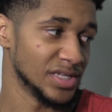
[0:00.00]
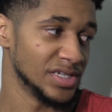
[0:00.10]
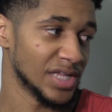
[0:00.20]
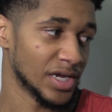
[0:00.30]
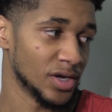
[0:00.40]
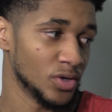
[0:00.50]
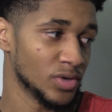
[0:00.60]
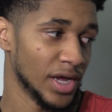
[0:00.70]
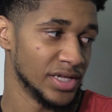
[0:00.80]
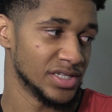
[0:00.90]
that he's like a
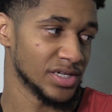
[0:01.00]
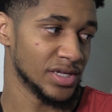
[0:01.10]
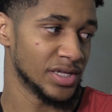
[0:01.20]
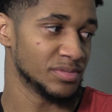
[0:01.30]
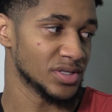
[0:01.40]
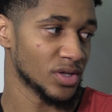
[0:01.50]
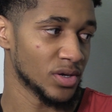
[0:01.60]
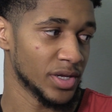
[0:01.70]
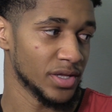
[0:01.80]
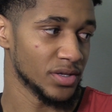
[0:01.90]
glue guy. He keeps us
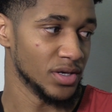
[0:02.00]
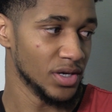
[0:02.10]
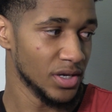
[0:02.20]
all together.